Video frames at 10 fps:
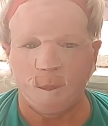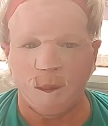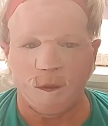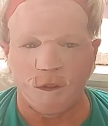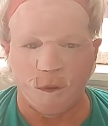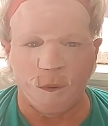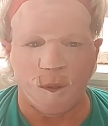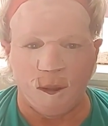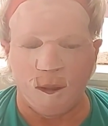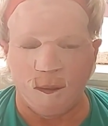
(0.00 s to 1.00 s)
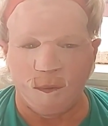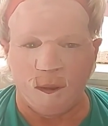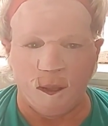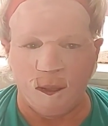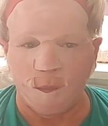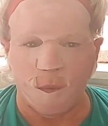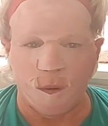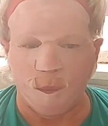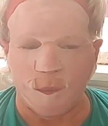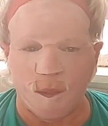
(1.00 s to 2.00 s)
because you're going in every day and
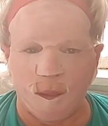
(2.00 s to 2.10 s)
working with